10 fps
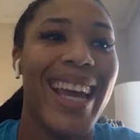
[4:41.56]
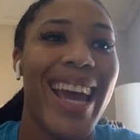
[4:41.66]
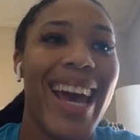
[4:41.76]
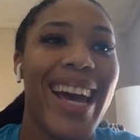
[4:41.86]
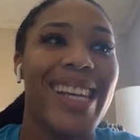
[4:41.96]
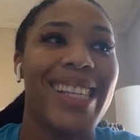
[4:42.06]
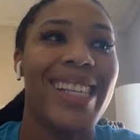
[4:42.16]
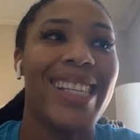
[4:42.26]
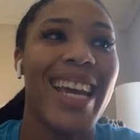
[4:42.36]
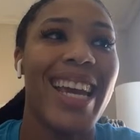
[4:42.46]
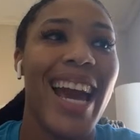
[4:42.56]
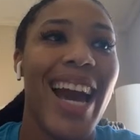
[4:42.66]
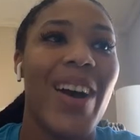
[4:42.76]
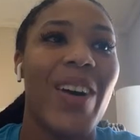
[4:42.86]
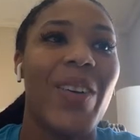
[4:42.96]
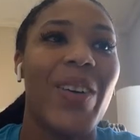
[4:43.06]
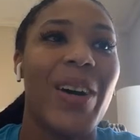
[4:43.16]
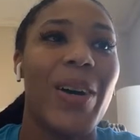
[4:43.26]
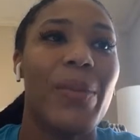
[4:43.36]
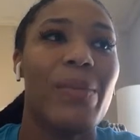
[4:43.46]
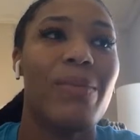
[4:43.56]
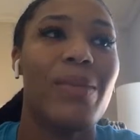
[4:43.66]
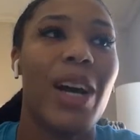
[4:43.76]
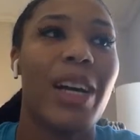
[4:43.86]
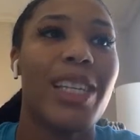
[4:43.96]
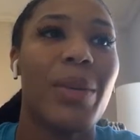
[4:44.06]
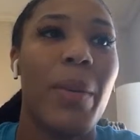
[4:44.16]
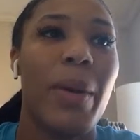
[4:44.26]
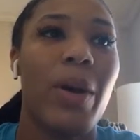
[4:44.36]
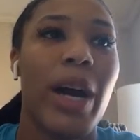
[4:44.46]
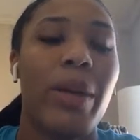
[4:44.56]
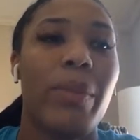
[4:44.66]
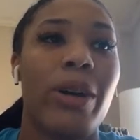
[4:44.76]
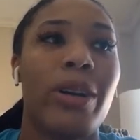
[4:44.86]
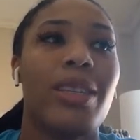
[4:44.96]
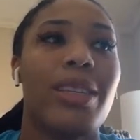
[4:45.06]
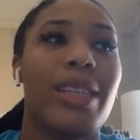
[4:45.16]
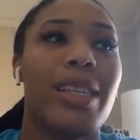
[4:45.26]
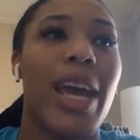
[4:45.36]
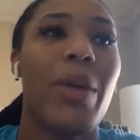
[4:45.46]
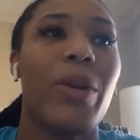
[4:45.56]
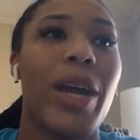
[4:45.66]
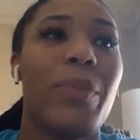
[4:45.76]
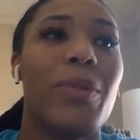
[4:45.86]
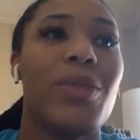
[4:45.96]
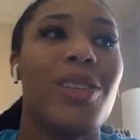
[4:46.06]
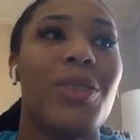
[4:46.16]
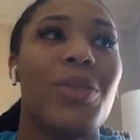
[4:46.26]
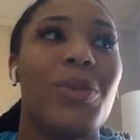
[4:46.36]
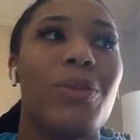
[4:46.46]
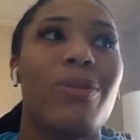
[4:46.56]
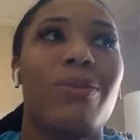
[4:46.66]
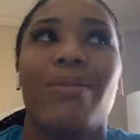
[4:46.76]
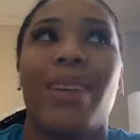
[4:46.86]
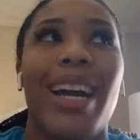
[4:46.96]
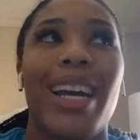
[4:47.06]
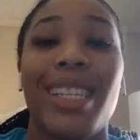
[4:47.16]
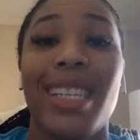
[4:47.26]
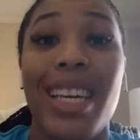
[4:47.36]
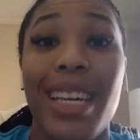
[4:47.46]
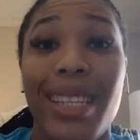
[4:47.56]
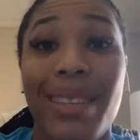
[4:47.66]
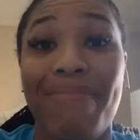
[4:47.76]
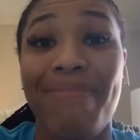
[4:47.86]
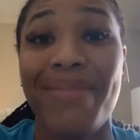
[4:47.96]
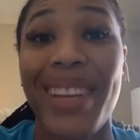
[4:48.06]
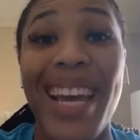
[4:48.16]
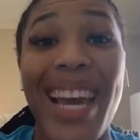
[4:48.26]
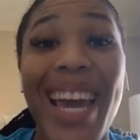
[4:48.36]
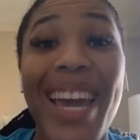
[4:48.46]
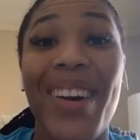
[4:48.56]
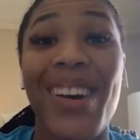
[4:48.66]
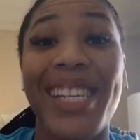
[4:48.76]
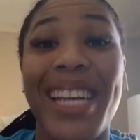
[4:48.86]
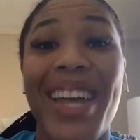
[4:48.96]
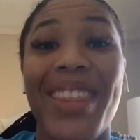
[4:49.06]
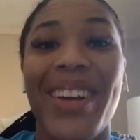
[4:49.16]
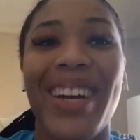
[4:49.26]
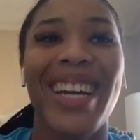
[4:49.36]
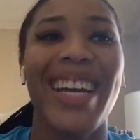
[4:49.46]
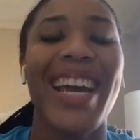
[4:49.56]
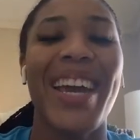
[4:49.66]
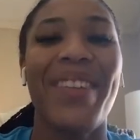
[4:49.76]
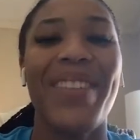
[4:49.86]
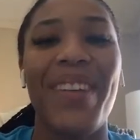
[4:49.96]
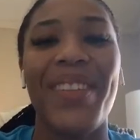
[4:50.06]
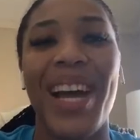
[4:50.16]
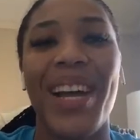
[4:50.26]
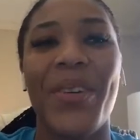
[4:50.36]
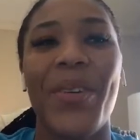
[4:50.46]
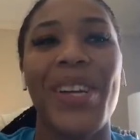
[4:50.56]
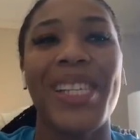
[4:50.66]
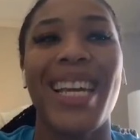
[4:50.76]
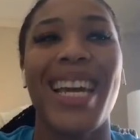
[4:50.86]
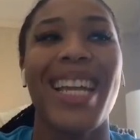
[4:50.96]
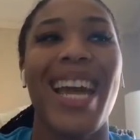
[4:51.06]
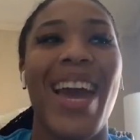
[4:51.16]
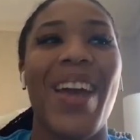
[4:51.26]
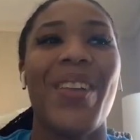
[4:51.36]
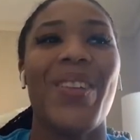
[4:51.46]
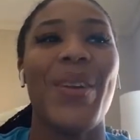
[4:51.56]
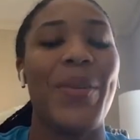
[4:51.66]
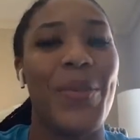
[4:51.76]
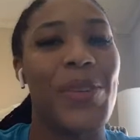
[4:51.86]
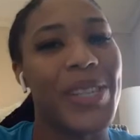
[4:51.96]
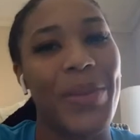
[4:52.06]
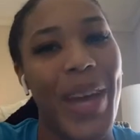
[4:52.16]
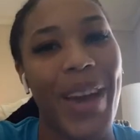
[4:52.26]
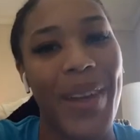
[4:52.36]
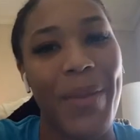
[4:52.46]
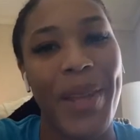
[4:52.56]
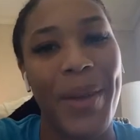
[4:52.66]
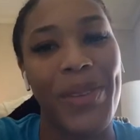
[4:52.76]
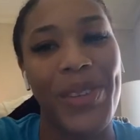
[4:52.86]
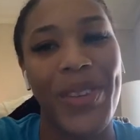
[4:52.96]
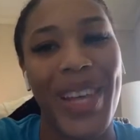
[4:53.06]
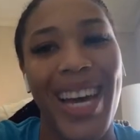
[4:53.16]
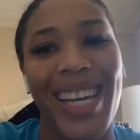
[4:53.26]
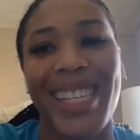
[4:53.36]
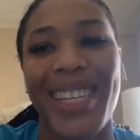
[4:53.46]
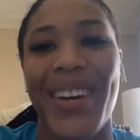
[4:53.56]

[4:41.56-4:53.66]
And seeing how, talking to my male counterparts, they were able to, I guess, eat all together, even after they got out of quarantine. And unfortunately, we have not been able to do that.